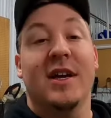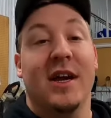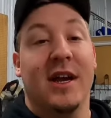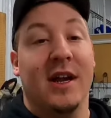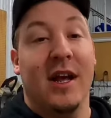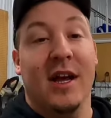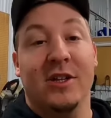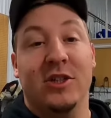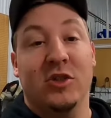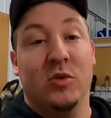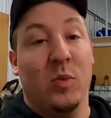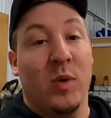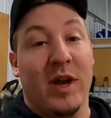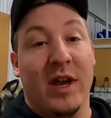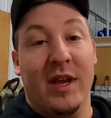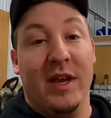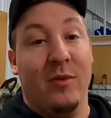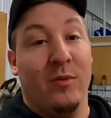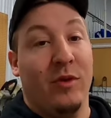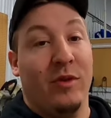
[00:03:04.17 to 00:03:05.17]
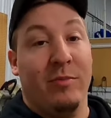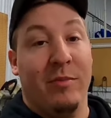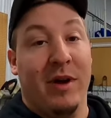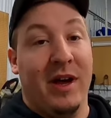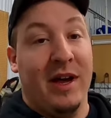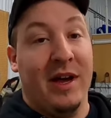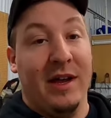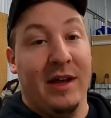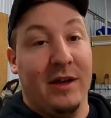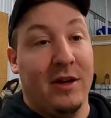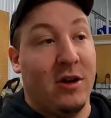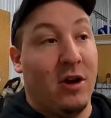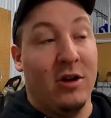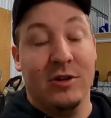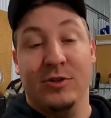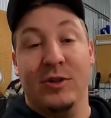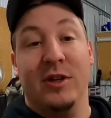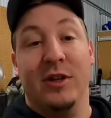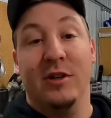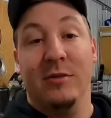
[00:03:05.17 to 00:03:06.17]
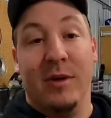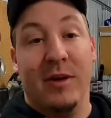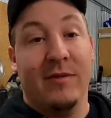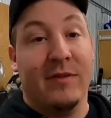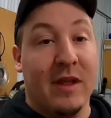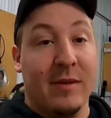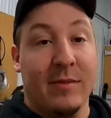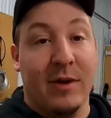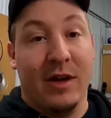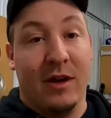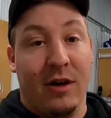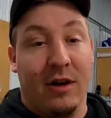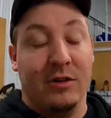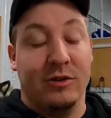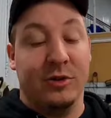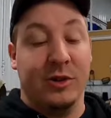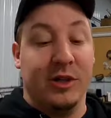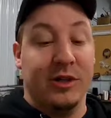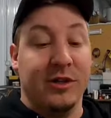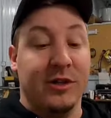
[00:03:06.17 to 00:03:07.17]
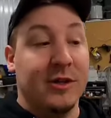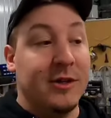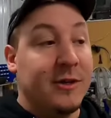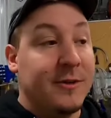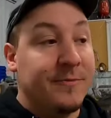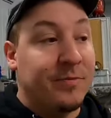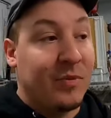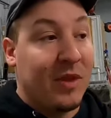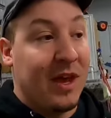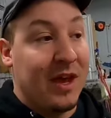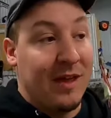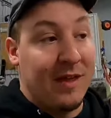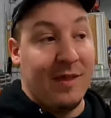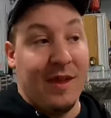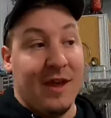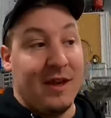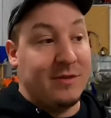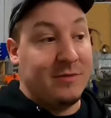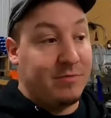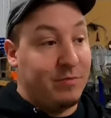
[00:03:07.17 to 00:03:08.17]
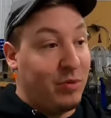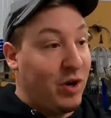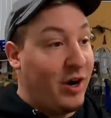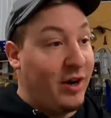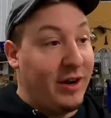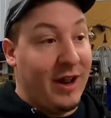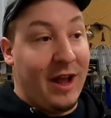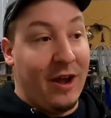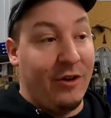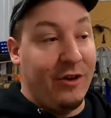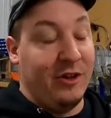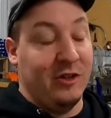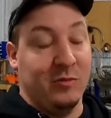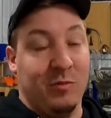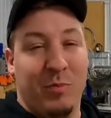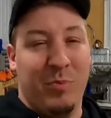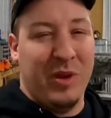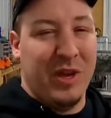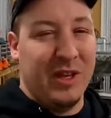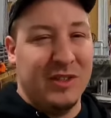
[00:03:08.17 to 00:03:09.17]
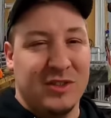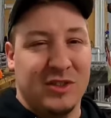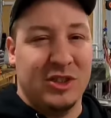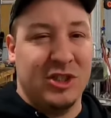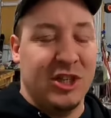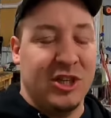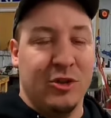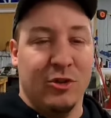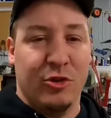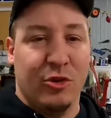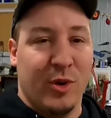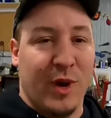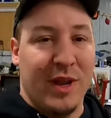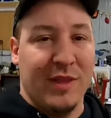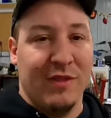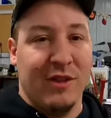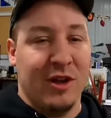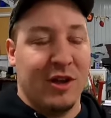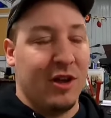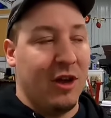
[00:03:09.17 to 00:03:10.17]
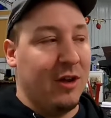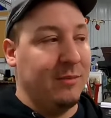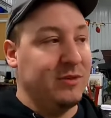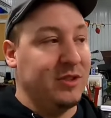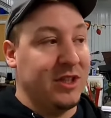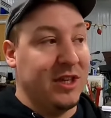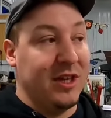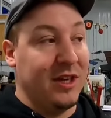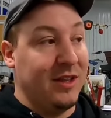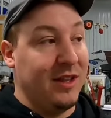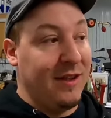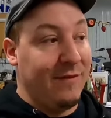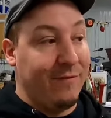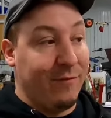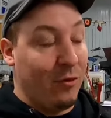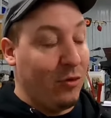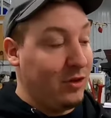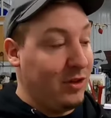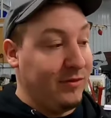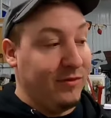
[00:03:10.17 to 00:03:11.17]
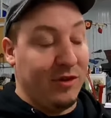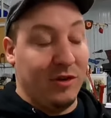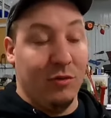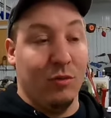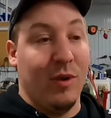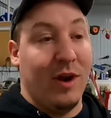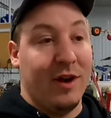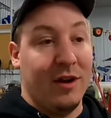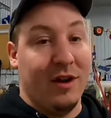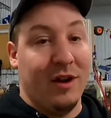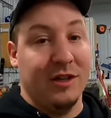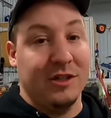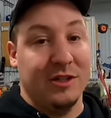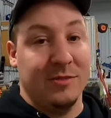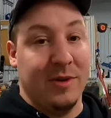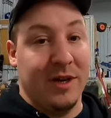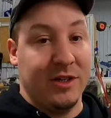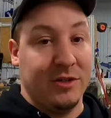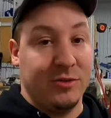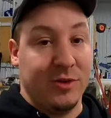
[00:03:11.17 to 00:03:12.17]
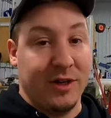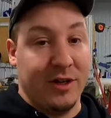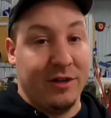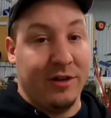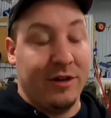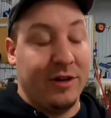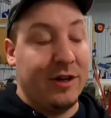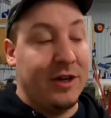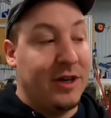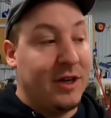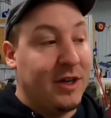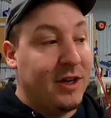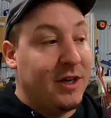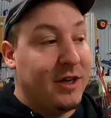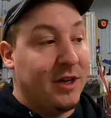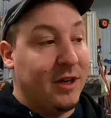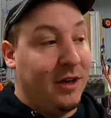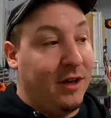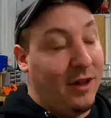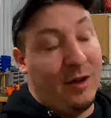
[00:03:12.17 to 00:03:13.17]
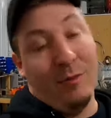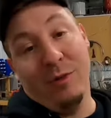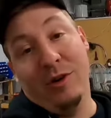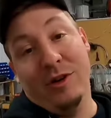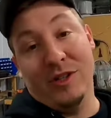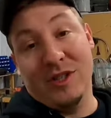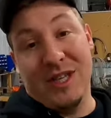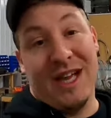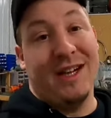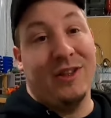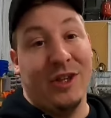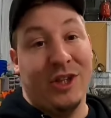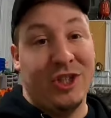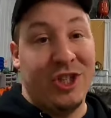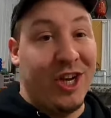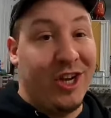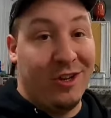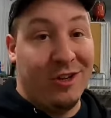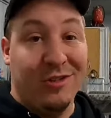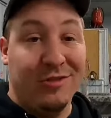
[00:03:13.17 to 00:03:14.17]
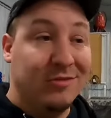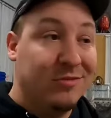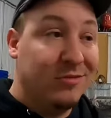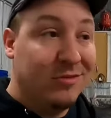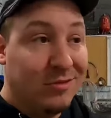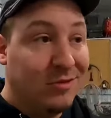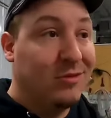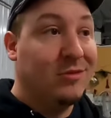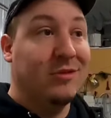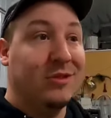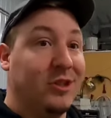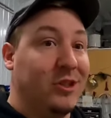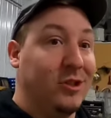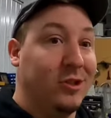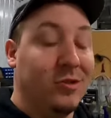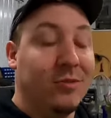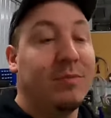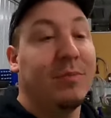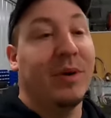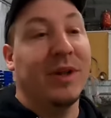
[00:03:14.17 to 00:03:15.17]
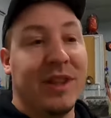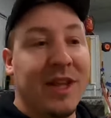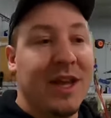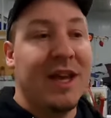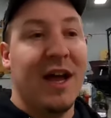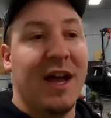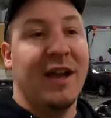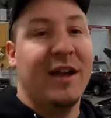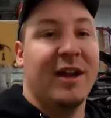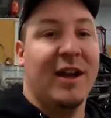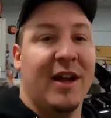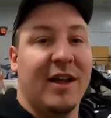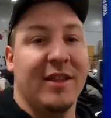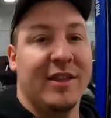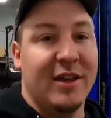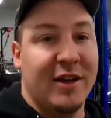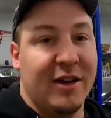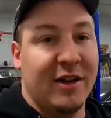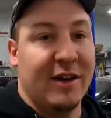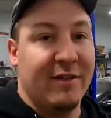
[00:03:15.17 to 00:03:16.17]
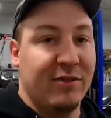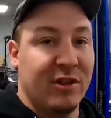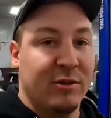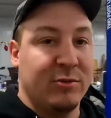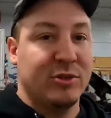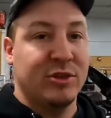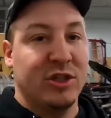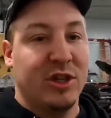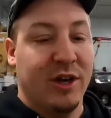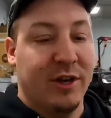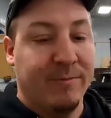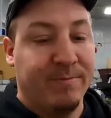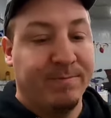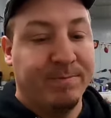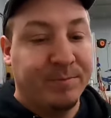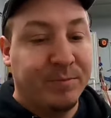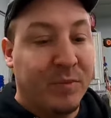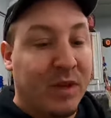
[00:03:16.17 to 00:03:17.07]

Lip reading: And I just went with my car trailer, my flatbed car trailer, and they brought it out in this big steel crate that it comes in, and they forklifted it right onto my trailer. They weren't exactly gentle, you know, but they got it on there and everything was good.